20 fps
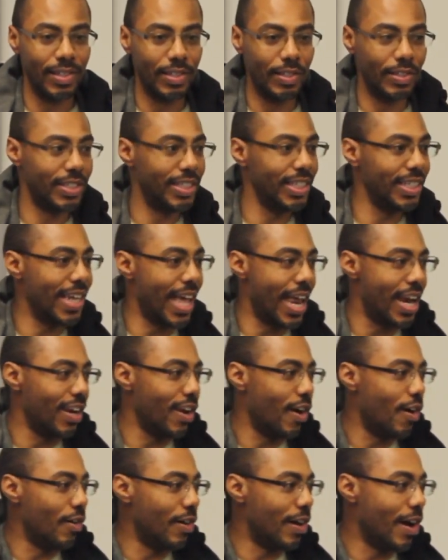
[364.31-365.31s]
You see that
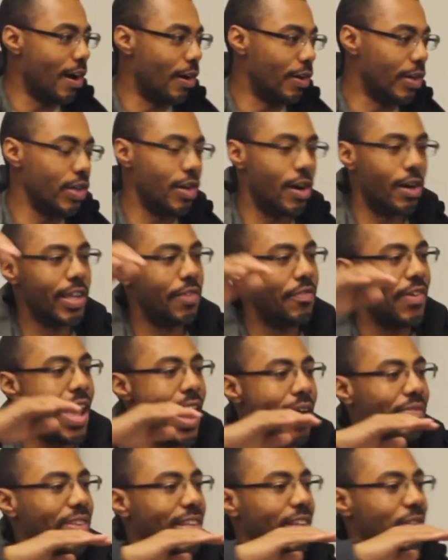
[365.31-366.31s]
logo, you don't even
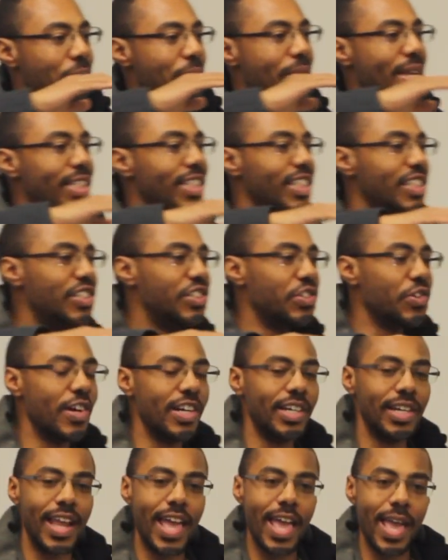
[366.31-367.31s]
have to mention
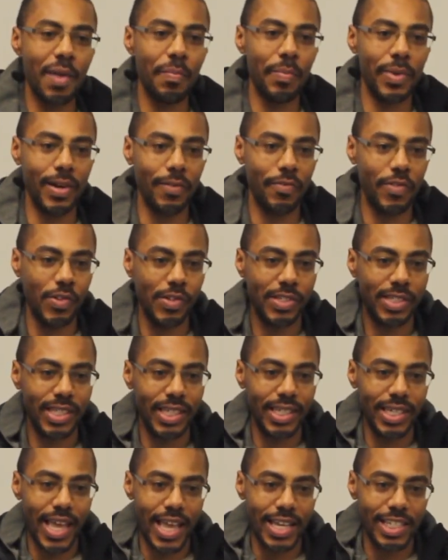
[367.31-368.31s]
Jordan's name, but if you
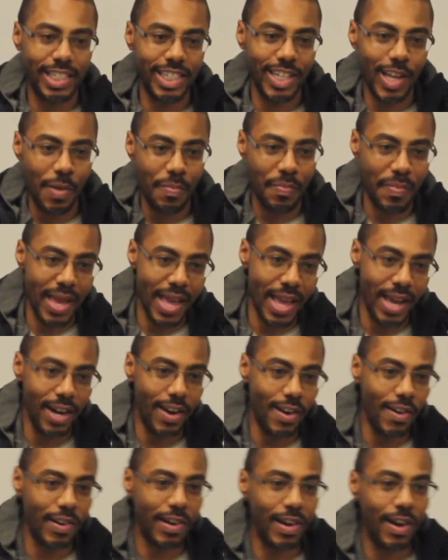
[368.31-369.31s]
see that Jumpman
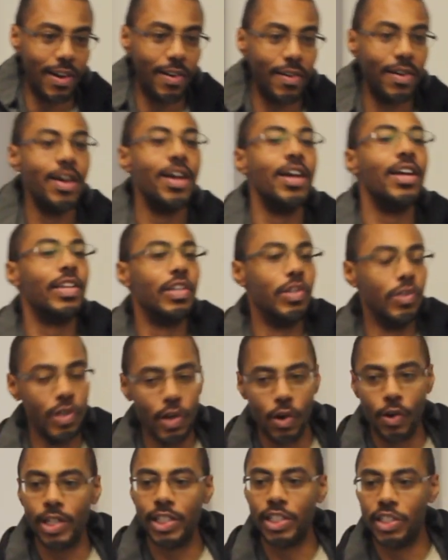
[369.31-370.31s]
logo, you
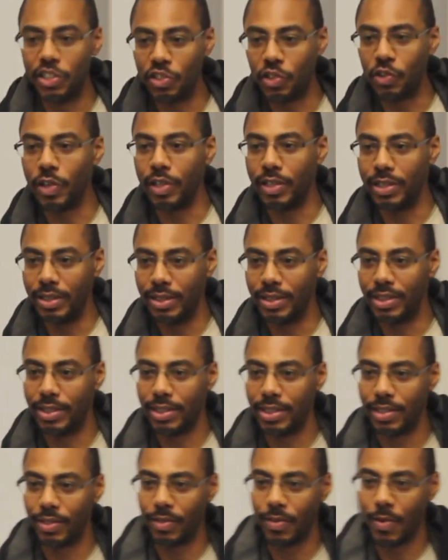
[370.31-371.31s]
know it's Jordan's.
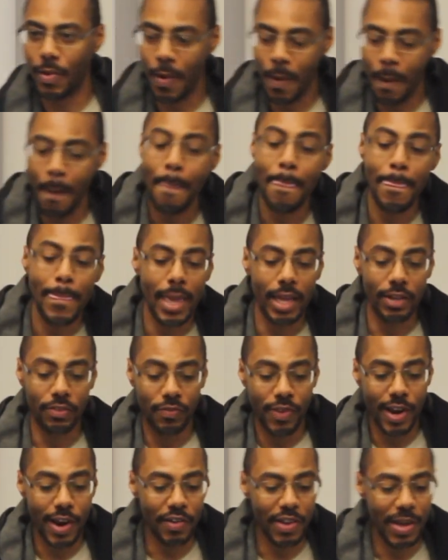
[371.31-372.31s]
That's
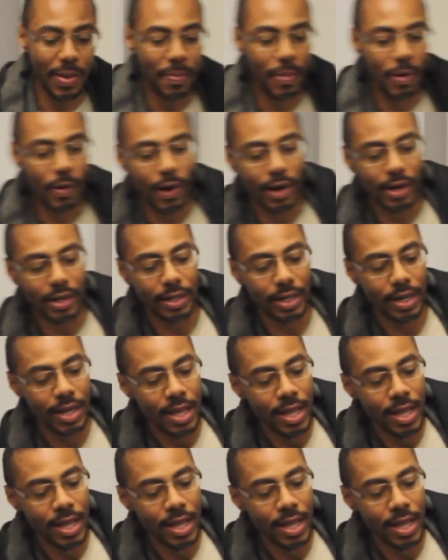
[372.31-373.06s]
very important.